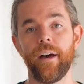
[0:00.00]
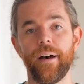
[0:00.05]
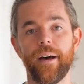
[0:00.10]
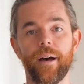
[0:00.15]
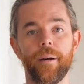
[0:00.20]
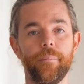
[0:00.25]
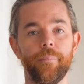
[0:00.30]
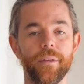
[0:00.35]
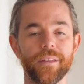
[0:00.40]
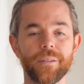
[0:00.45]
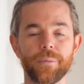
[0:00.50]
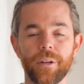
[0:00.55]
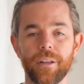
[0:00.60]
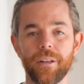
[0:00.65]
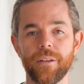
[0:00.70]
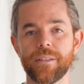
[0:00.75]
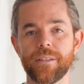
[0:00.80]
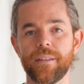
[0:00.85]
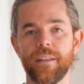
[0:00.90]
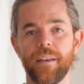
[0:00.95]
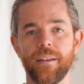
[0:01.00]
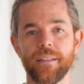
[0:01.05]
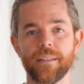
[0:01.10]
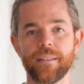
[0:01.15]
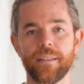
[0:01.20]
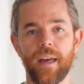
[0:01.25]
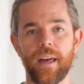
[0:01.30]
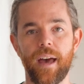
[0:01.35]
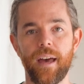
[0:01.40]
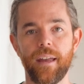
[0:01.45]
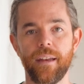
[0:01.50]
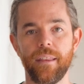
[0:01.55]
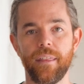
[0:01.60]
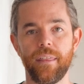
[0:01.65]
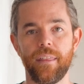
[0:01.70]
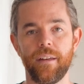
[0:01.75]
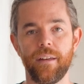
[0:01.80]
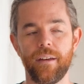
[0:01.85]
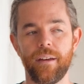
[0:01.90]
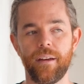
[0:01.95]
Um, it's one of those things
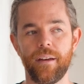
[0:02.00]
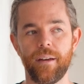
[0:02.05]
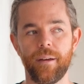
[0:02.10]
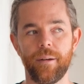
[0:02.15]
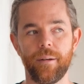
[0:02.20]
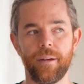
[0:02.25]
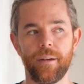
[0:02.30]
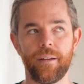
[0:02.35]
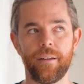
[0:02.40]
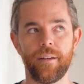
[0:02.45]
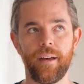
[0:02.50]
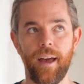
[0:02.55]
that the